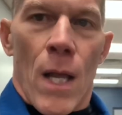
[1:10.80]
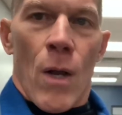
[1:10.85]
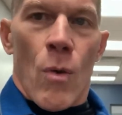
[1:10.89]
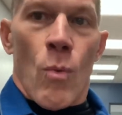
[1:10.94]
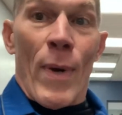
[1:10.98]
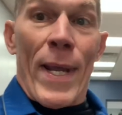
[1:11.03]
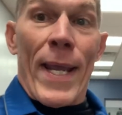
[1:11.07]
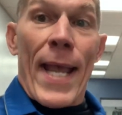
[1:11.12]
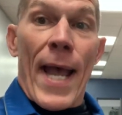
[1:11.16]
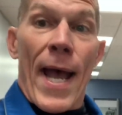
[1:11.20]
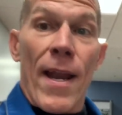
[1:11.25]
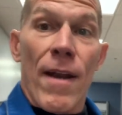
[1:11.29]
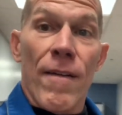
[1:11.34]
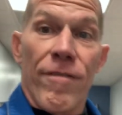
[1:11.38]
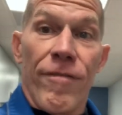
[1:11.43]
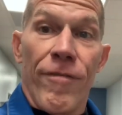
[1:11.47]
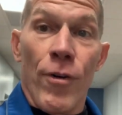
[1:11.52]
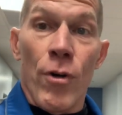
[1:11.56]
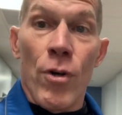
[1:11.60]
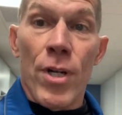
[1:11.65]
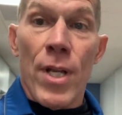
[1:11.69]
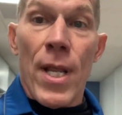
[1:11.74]
We got
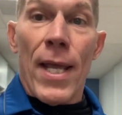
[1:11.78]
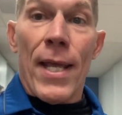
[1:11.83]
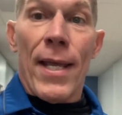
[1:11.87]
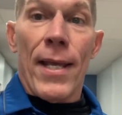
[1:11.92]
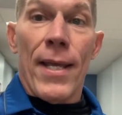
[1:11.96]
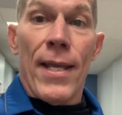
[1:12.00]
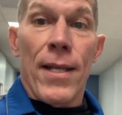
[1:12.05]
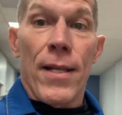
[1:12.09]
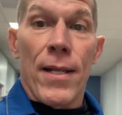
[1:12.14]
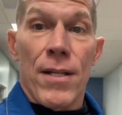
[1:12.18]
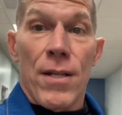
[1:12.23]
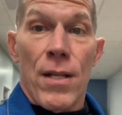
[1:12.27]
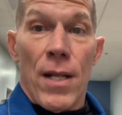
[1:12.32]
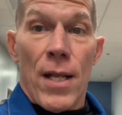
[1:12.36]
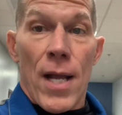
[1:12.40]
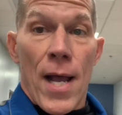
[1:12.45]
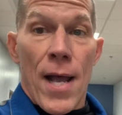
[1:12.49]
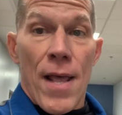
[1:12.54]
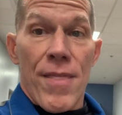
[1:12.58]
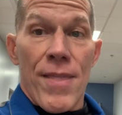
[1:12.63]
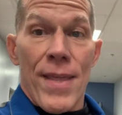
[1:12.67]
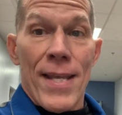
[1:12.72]
food
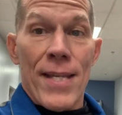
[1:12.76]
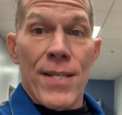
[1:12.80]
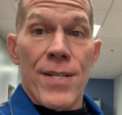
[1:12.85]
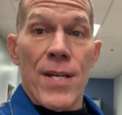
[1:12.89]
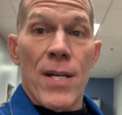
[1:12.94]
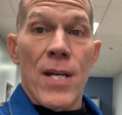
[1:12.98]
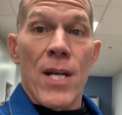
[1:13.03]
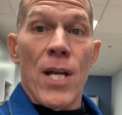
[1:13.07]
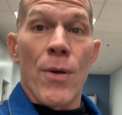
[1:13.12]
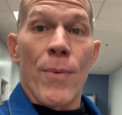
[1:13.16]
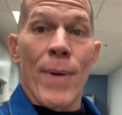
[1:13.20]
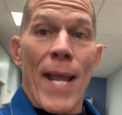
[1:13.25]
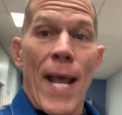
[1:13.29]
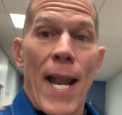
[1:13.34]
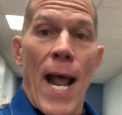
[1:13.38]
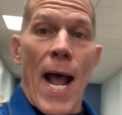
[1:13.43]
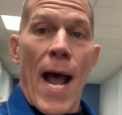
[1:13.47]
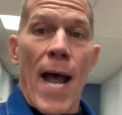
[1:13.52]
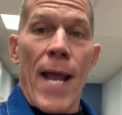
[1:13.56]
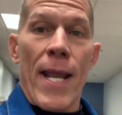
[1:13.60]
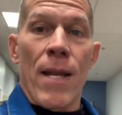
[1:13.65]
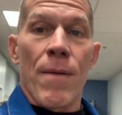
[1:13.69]
uh, things in here. We got
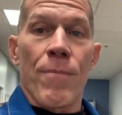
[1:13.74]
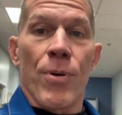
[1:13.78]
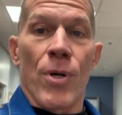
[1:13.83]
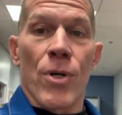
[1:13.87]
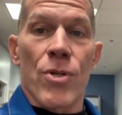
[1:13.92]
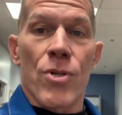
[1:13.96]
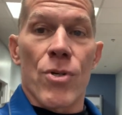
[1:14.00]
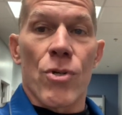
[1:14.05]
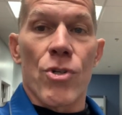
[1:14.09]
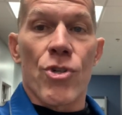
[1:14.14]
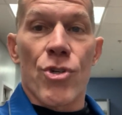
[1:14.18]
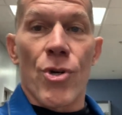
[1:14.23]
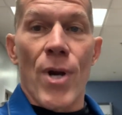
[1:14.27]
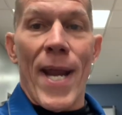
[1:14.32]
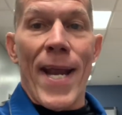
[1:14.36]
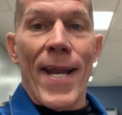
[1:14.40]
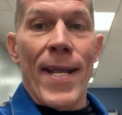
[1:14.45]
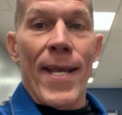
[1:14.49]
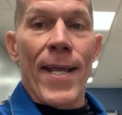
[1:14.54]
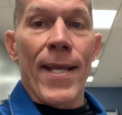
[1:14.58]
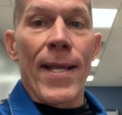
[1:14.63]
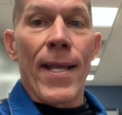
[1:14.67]
high-end personal
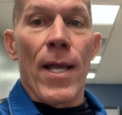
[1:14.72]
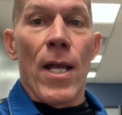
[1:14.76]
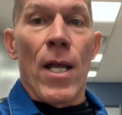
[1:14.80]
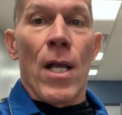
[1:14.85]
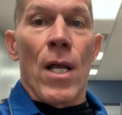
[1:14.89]
training.